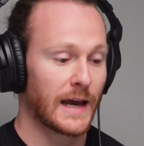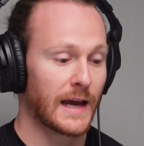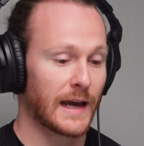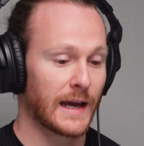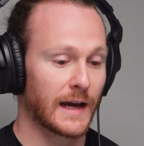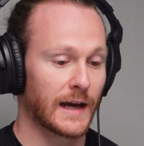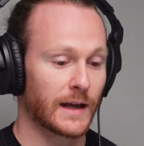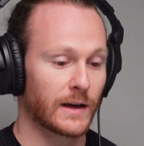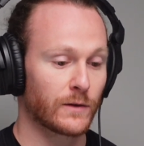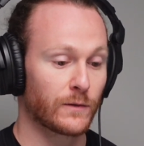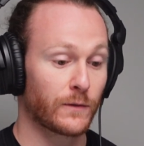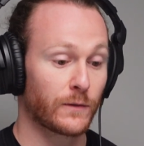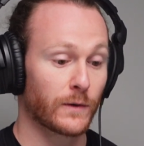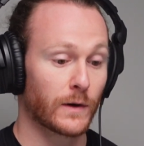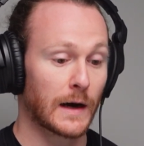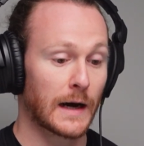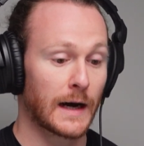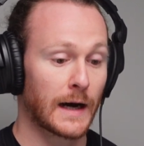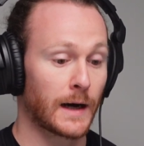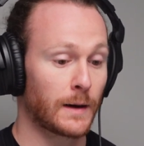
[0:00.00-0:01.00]
And
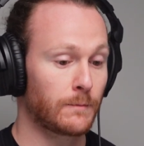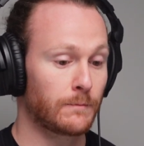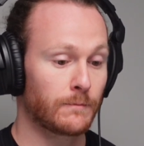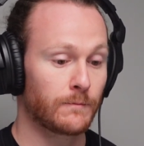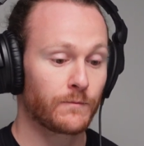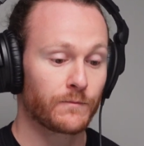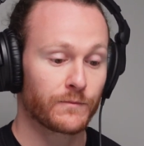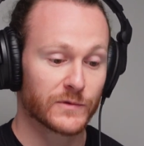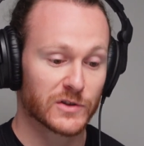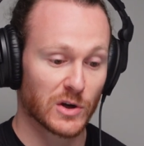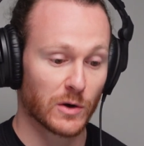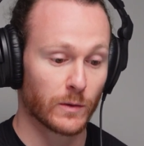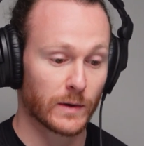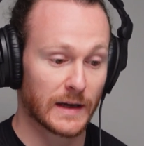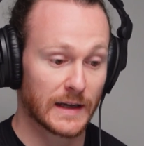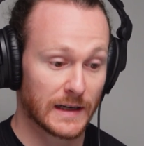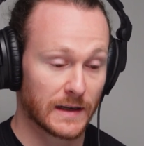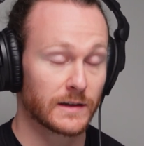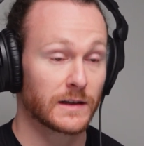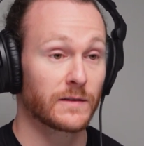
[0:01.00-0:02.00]
so
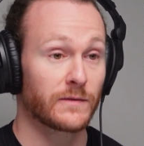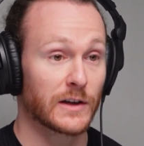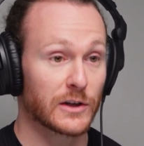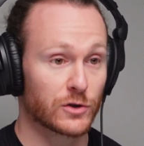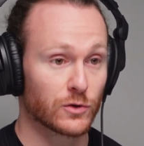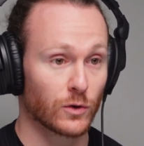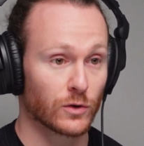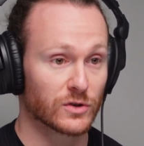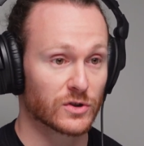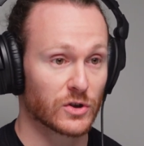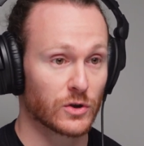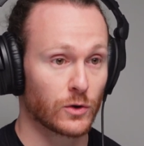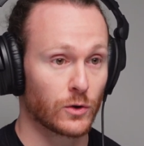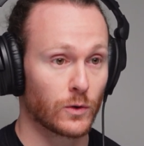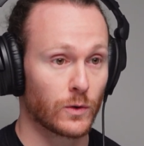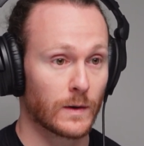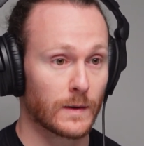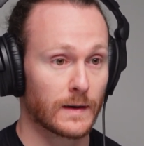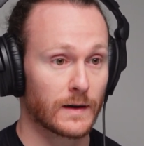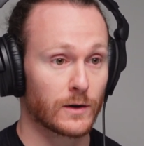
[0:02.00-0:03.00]
in individuals
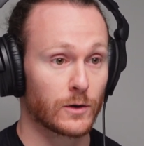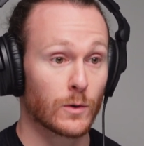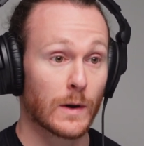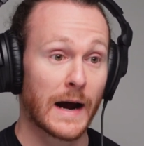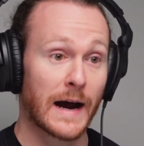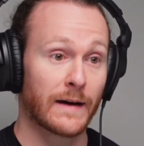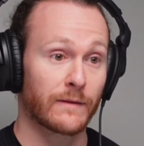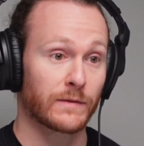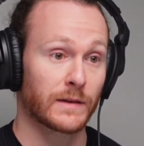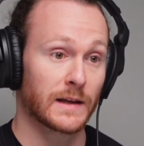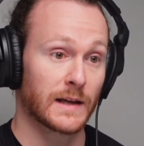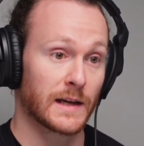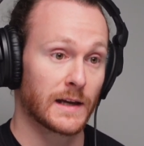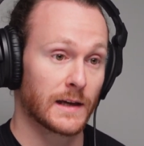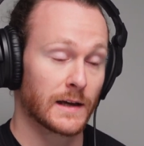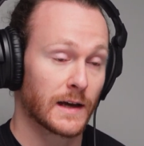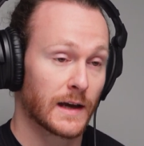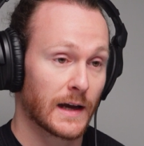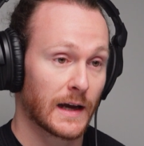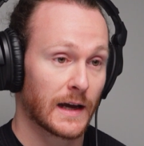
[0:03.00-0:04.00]
who have
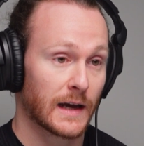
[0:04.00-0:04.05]
the